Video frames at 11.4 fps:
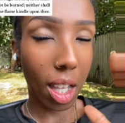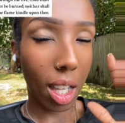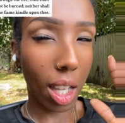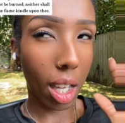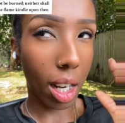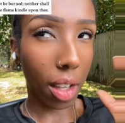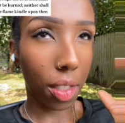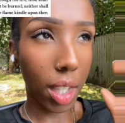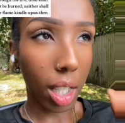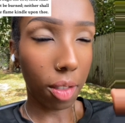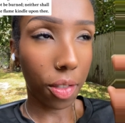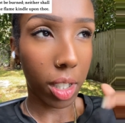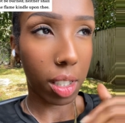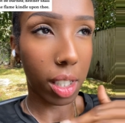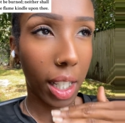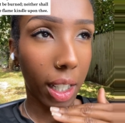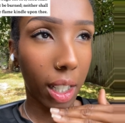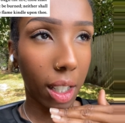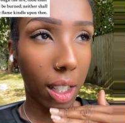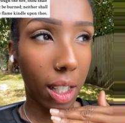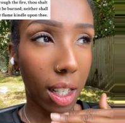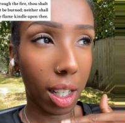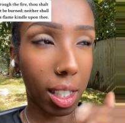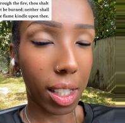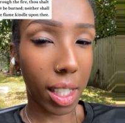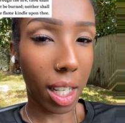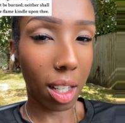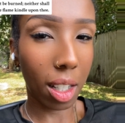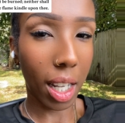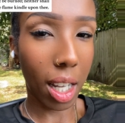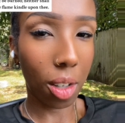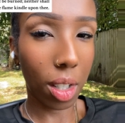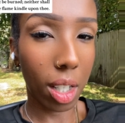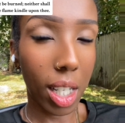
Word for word: And I think for a second and I say out loud,